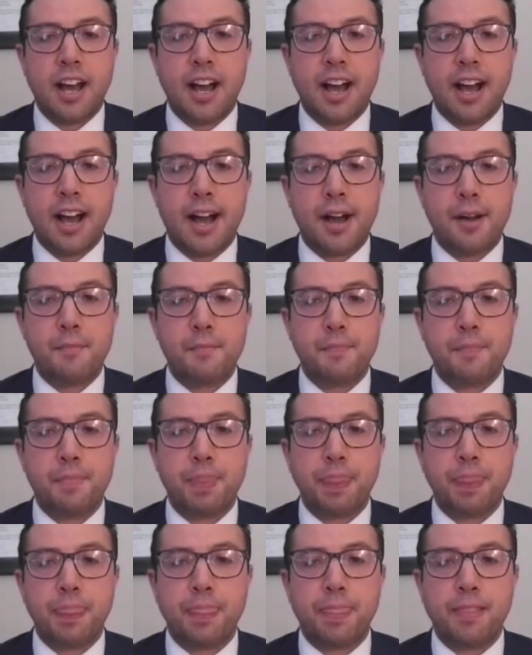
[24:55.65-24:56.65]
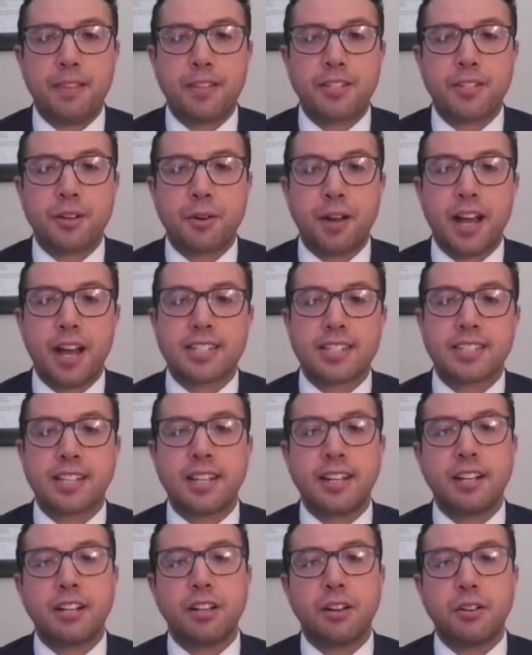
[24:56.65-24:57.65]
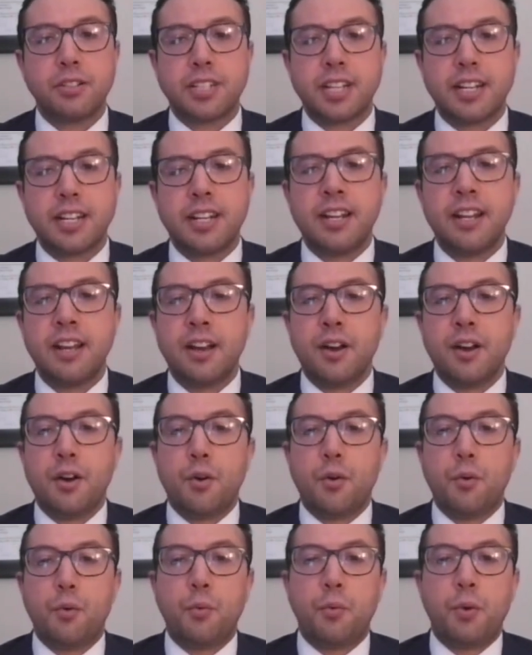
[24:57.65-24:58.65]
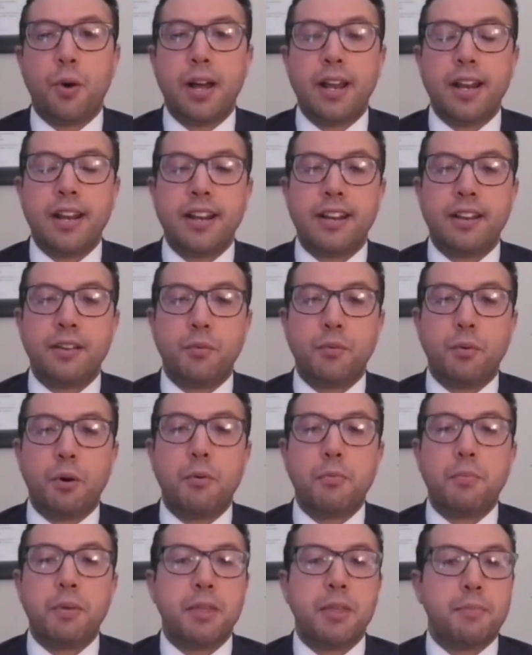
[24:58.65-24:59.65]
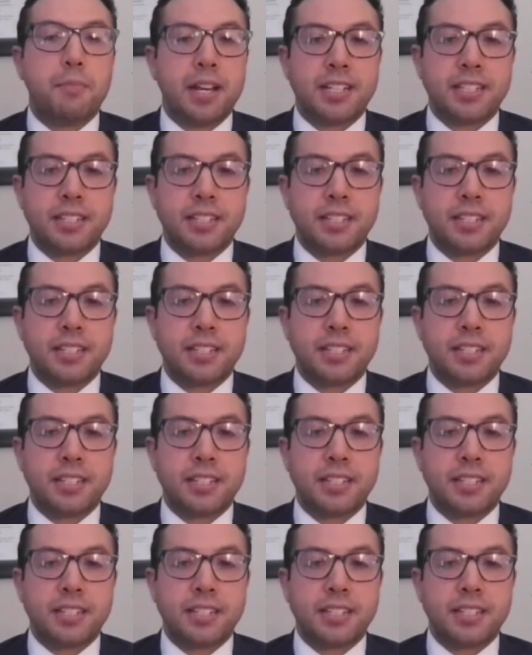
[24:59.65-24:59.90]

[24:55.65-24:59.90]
So I guess in closing, what would be the biggest